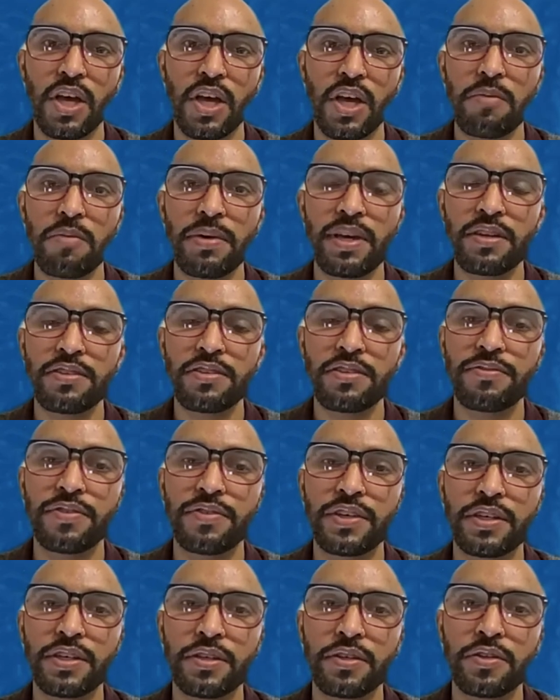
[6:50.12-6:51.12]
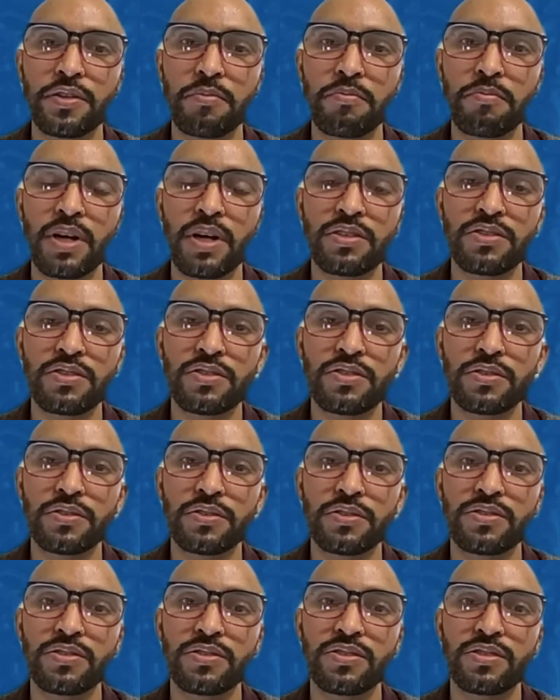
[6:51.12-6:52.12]
Begin to feel the
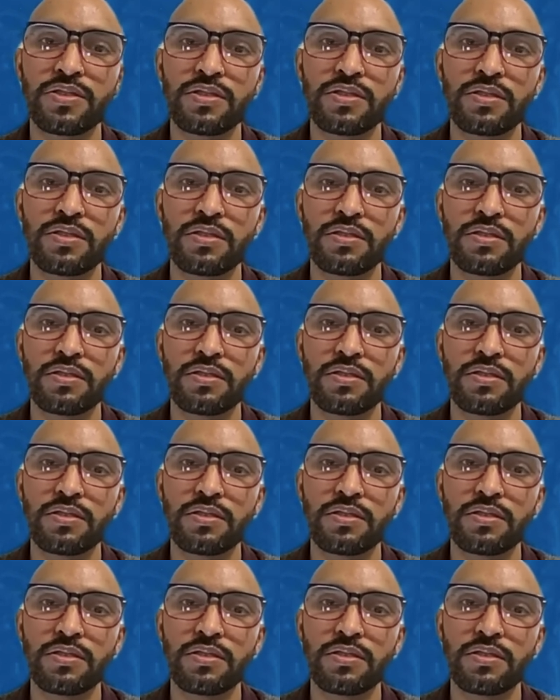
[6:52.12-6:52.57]
muscles